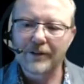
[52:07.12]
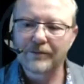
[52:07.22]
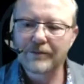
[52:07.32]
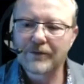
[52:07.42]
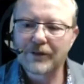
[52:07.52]

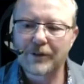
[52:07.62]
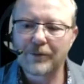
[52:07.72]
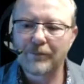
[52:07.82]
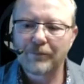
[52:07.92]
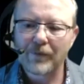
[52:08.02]
so
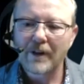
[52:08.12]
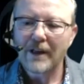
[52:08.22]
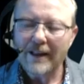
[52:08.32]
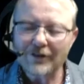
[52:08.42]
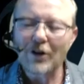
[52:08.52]

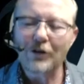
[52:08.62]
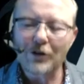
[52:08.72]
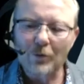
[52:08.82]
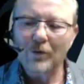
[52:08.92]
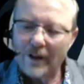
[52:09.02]
it's all
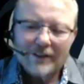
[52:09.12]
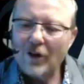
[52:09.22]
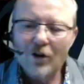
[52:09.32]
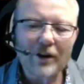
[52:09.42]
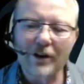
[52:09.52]

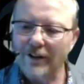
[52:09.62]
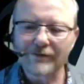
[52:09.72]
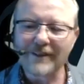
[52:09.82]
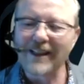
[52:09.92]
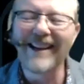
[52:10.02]
good.
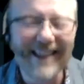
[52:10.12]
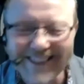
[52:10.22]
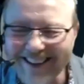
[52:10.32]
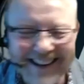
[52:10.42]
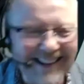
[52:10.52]

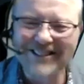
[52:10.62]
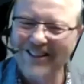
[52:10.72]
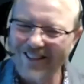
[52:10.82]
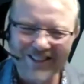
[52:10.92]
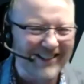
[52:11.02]
Yeah. It's
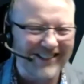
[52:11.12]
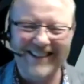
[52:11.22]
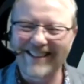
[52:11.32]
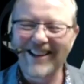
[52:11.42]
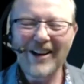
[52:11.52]
all good.
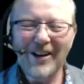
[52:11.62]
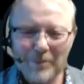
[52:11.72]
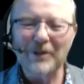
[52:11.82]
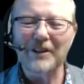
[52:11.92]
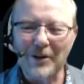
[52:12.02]
We're
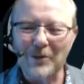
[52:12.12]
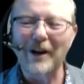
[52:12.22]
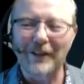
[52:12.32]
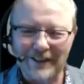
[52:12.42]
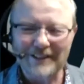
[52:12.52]
building
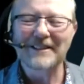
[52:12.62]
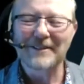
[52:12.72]
awareness.